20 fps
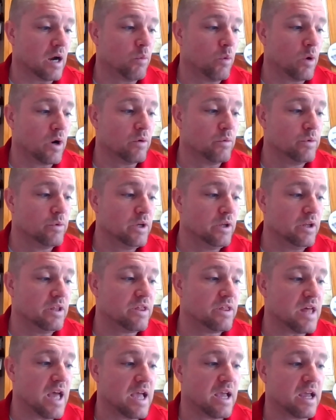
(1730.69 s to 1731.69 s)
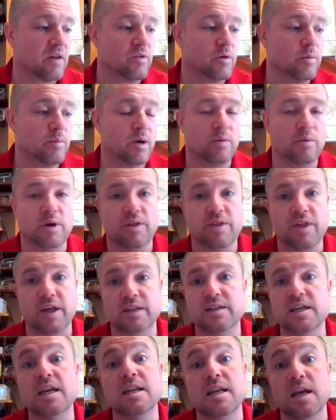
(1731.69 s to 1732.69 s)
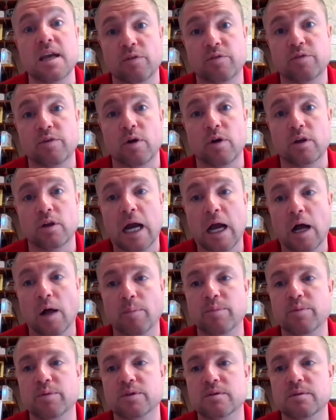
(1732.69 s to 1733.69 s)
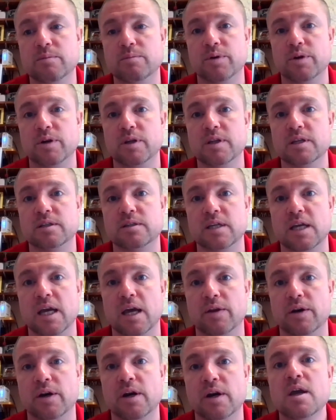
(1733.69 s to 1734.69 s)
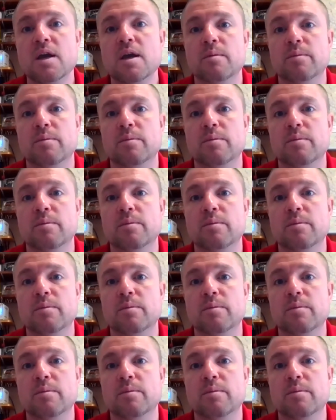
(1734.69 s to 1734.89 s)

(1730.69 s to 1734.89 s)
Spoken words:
I want to really thank everybody. I want to thank Danielle for all her help with putting this together.